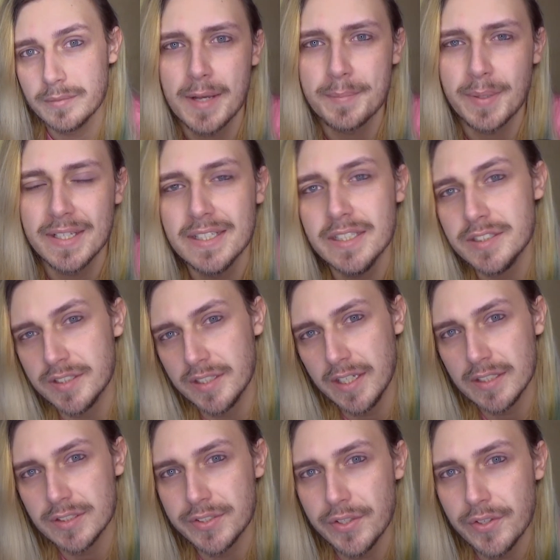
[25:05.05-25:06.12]
And by
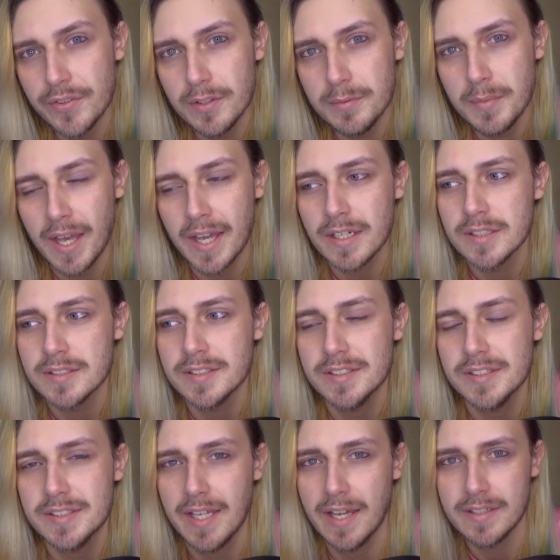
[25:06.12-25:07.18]
listening to them and
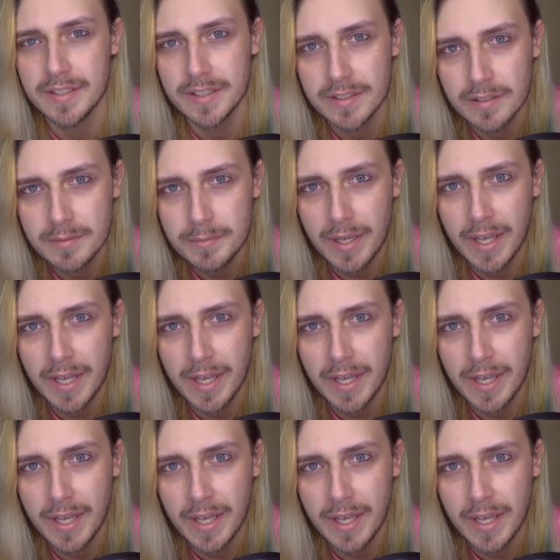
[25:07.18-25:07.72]
understanding them,